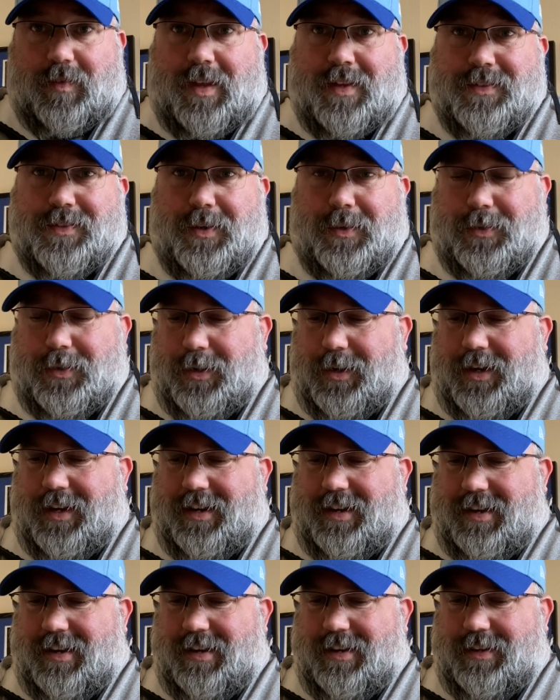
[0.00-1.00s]
so
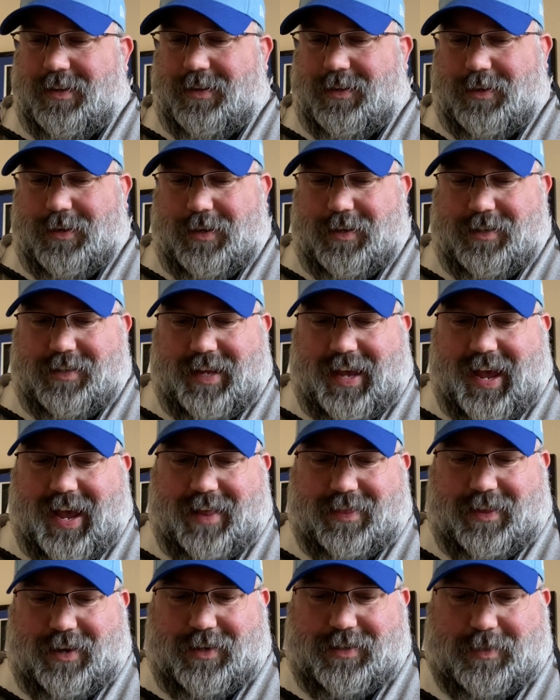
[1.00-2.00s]
good, good to
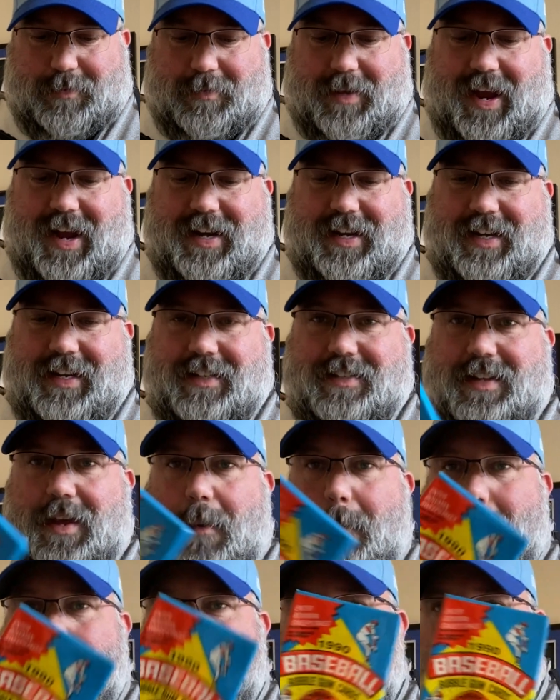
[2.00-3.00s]
add there. Some 90s
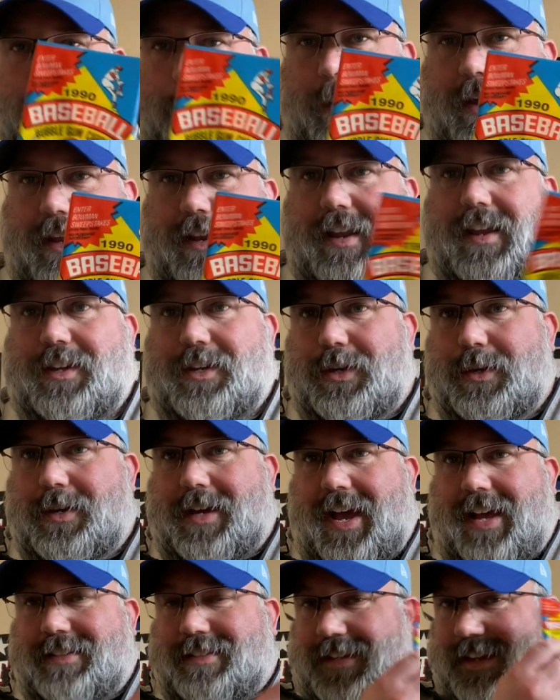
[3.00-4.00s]
Bowman, you
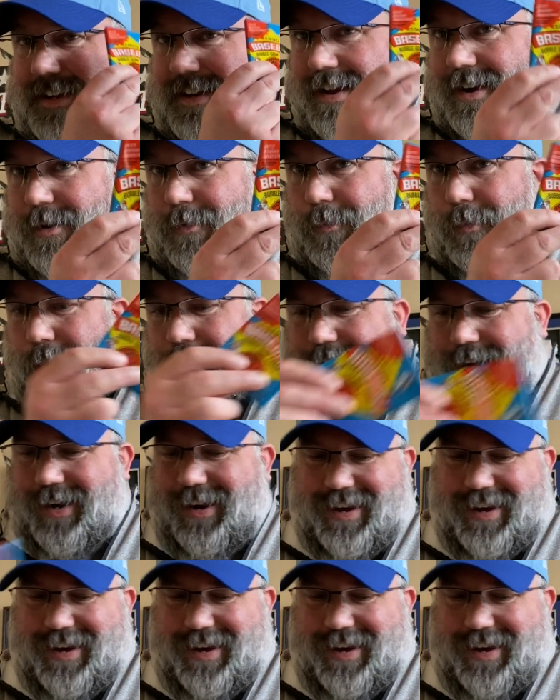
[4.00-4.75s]
guessed it, working